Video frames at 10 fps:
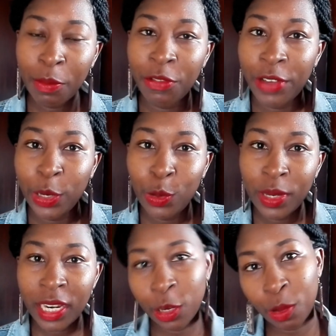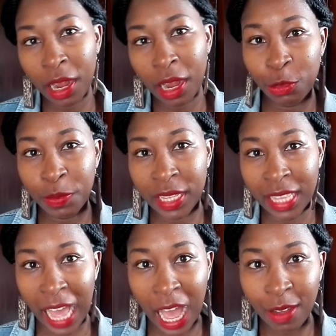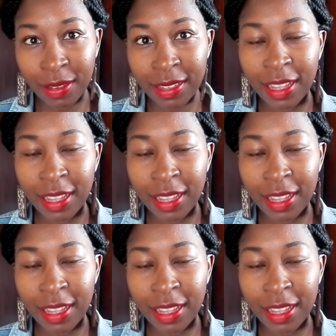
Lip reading: if I do it, I don't have to be in the house.